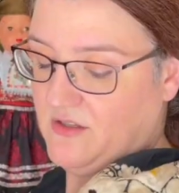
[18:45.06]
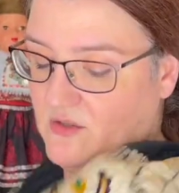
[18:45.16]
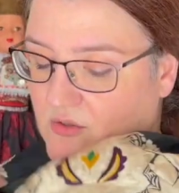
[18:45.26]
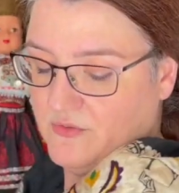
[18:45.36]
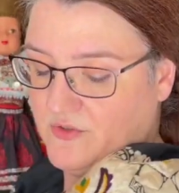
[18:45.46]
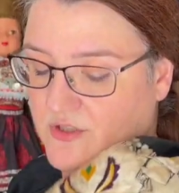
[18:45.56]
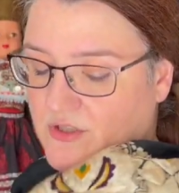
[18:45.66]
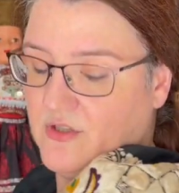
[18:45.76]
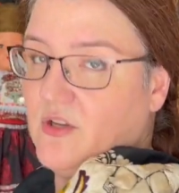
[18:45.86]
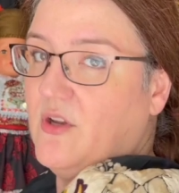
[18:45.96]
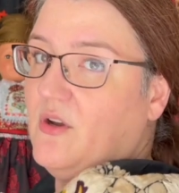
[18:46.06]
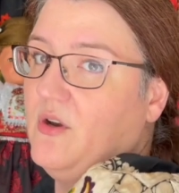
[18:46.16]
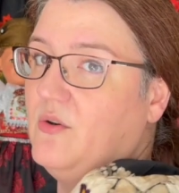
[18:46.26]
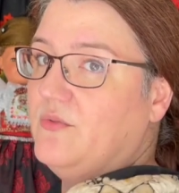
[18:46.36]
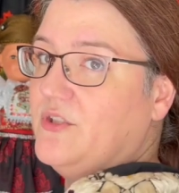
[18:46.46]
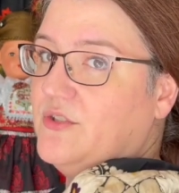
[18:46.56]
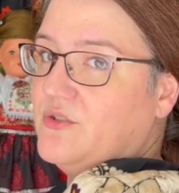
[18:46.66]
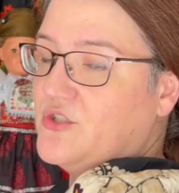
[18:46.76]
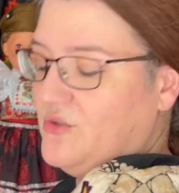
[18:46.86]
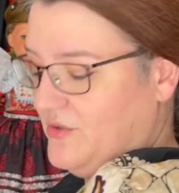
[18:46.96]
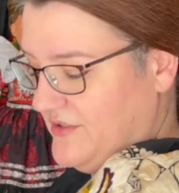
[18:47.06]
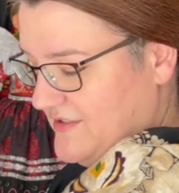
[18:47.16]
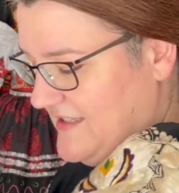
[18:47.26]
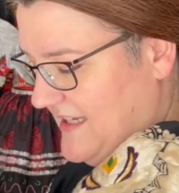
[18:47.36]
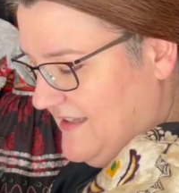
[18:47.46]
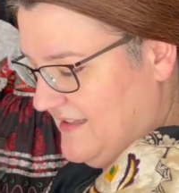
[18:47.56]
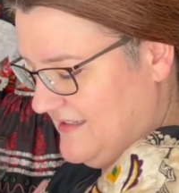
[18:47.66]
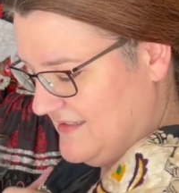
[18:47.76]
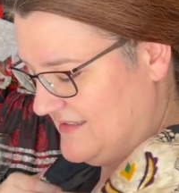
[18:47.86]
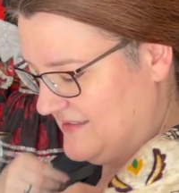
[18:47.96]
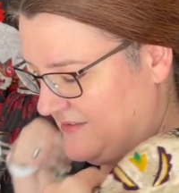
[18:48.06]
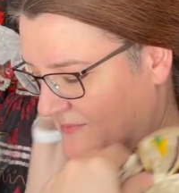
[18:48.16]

over your shoulders like this.